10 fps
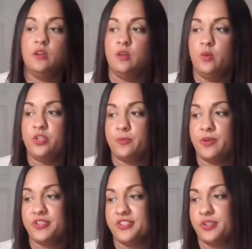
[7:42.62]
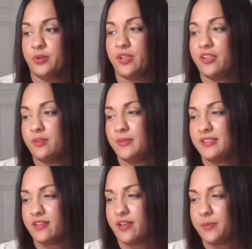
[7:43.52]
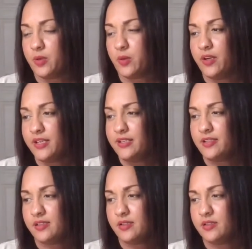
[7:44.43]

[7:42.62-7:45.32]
What's your person doing in the meantime, Aquarius?